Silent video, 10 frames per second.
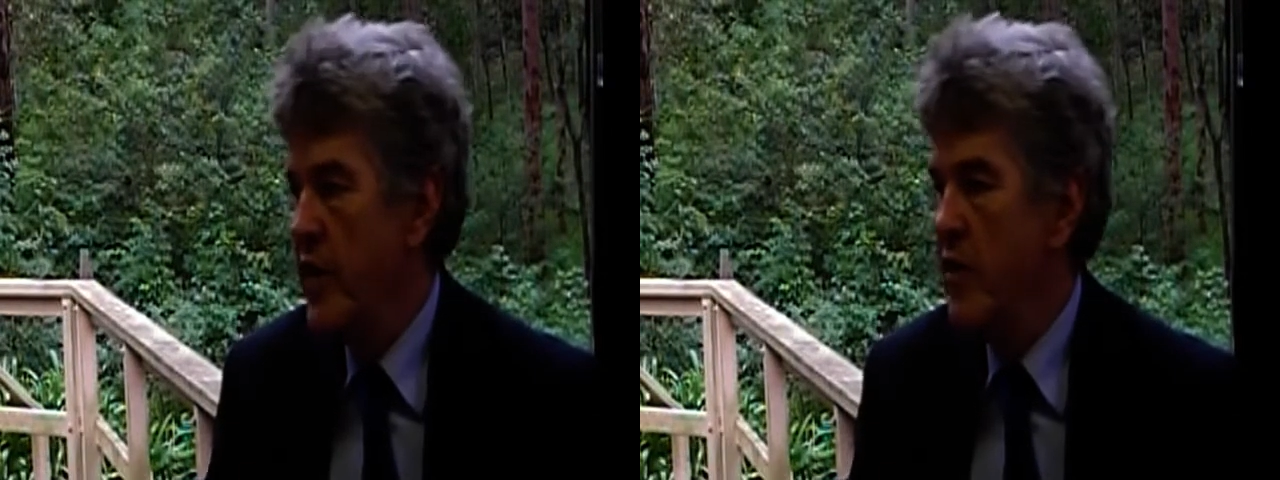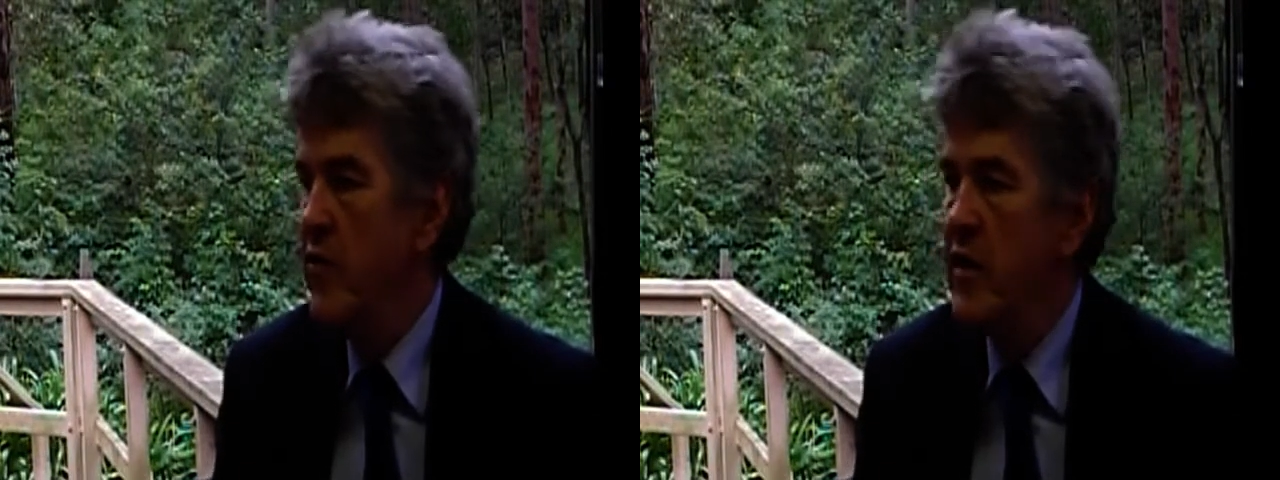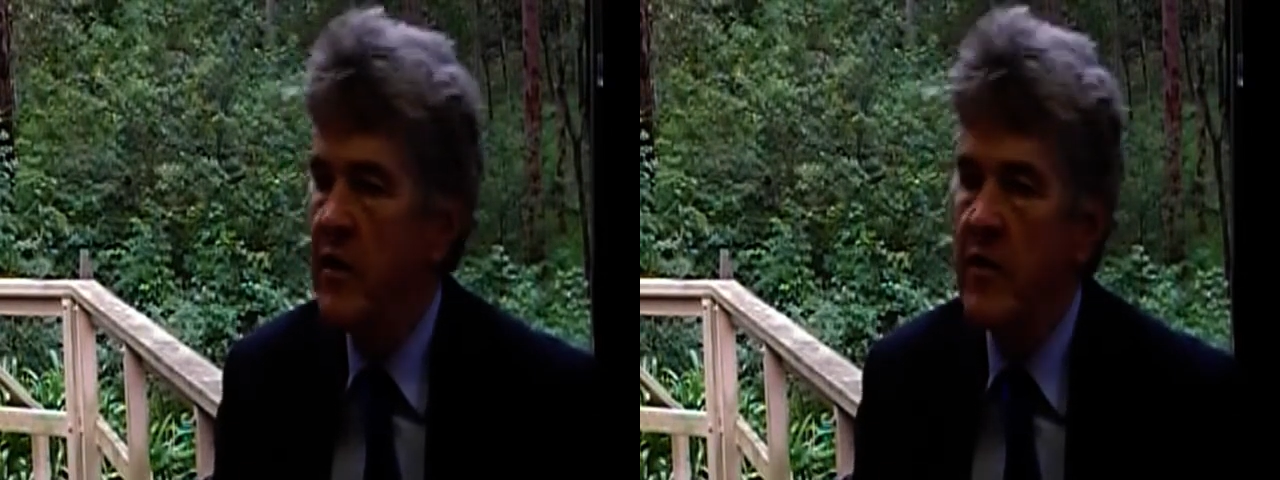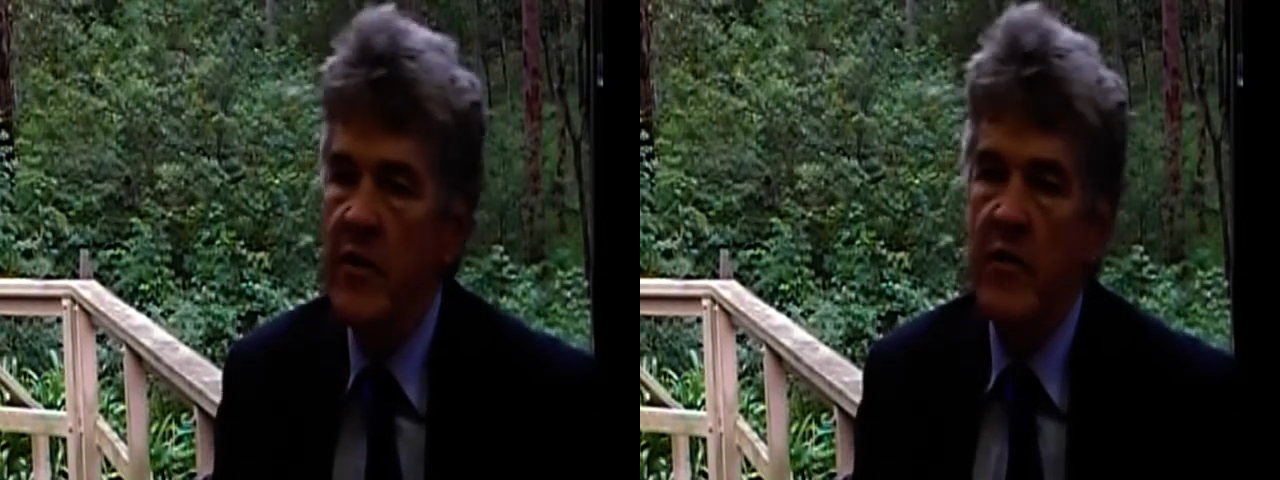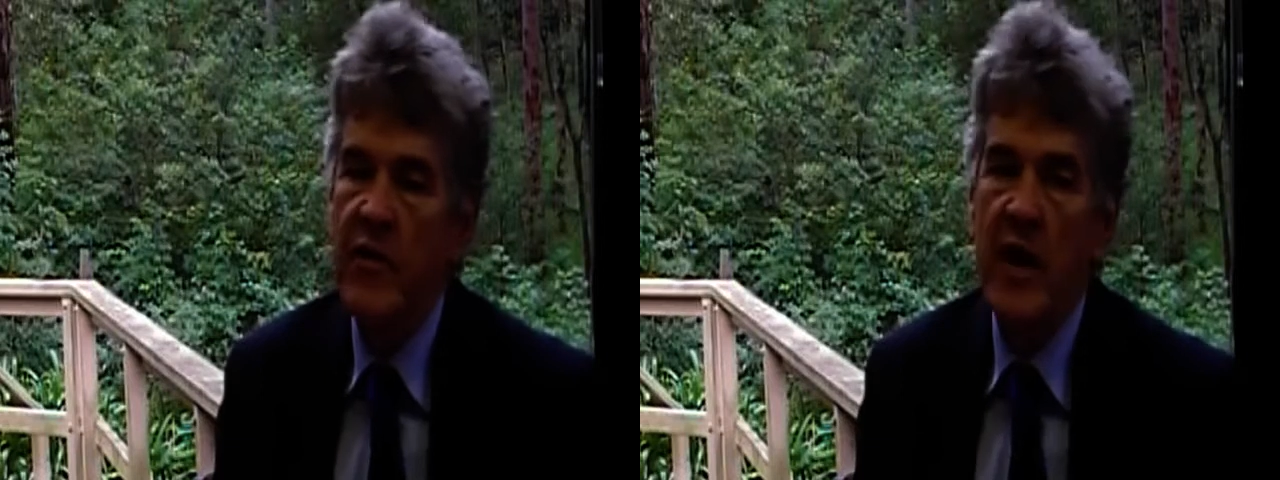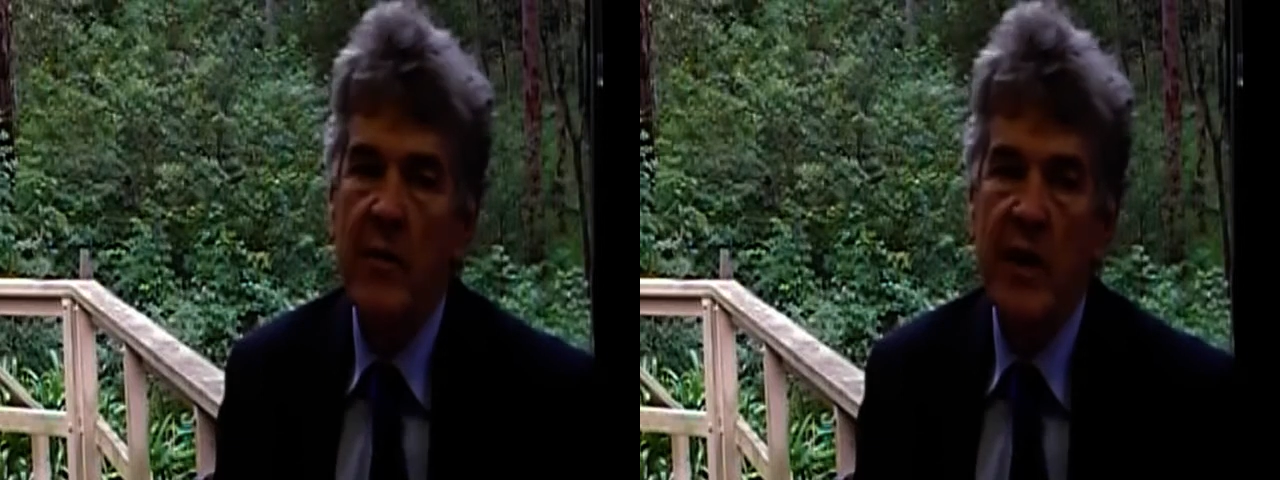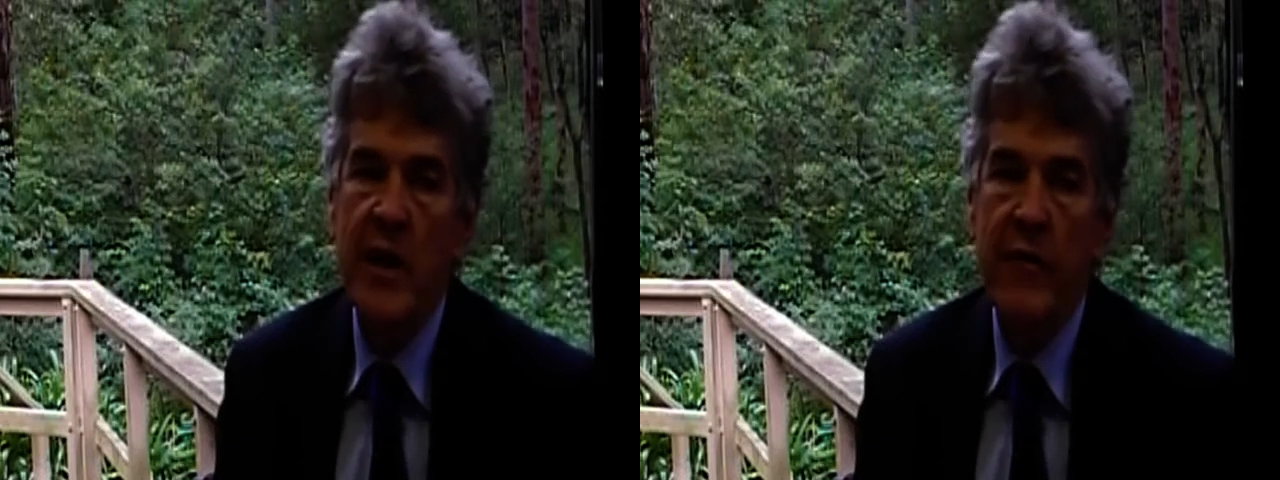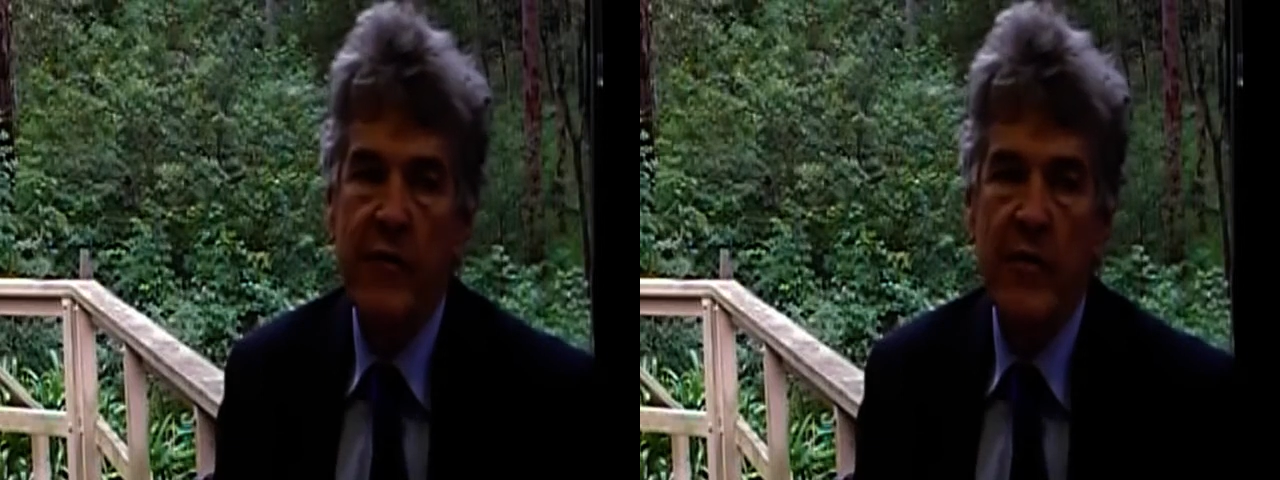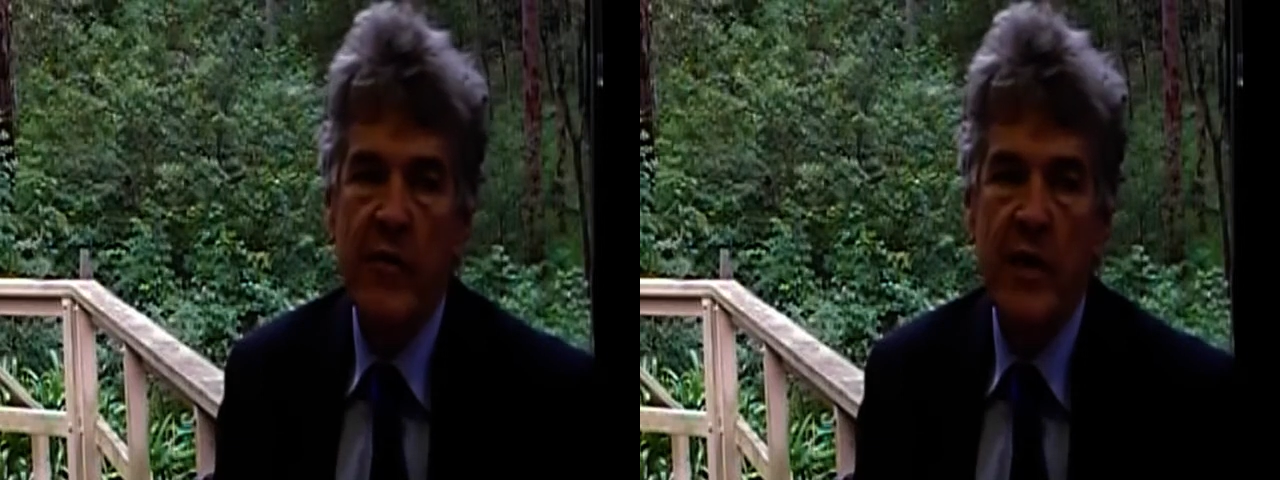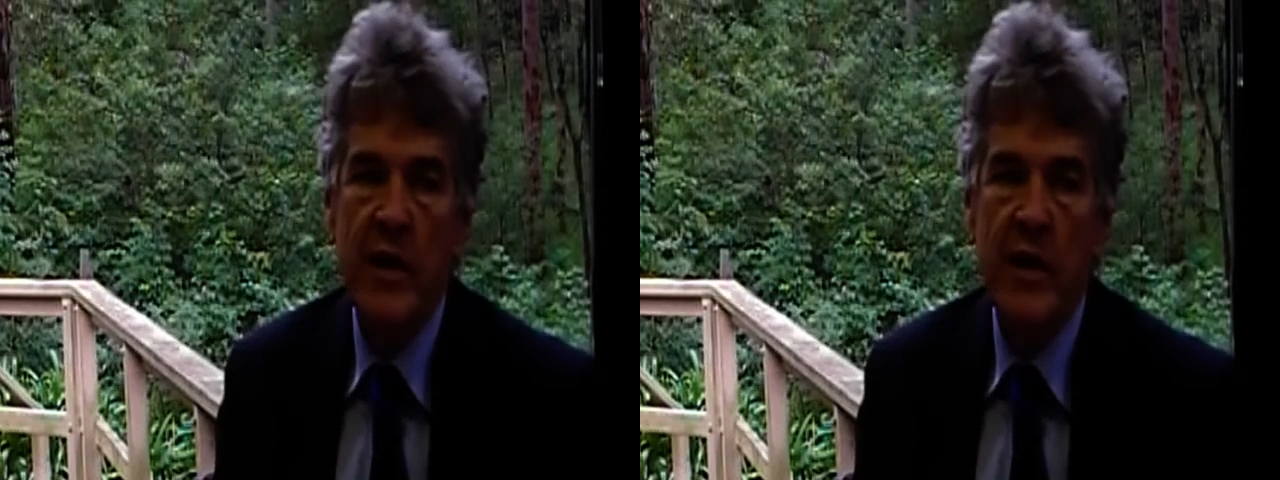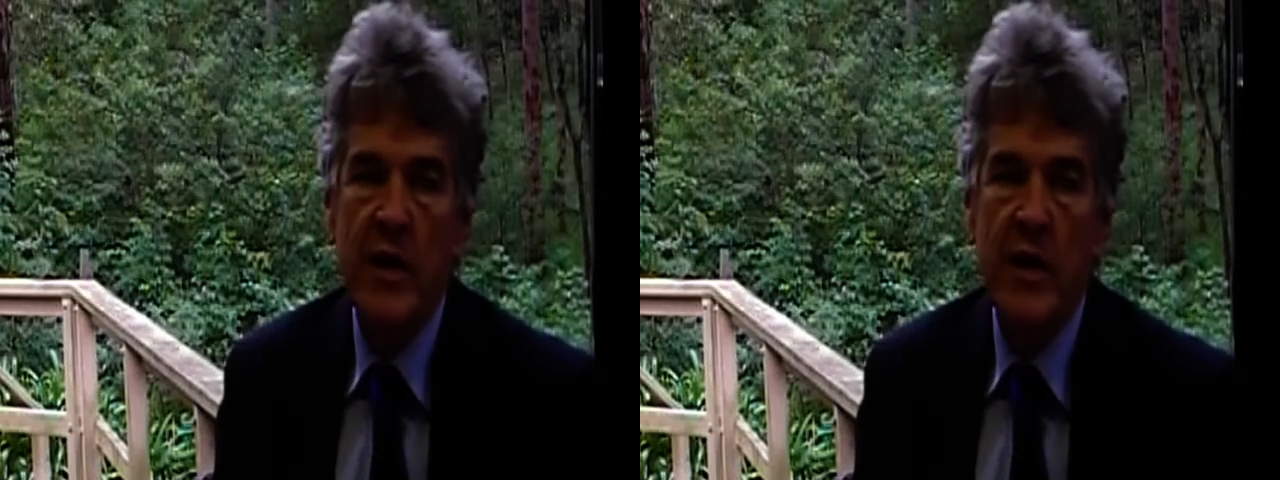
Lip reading: theory that was coming out from the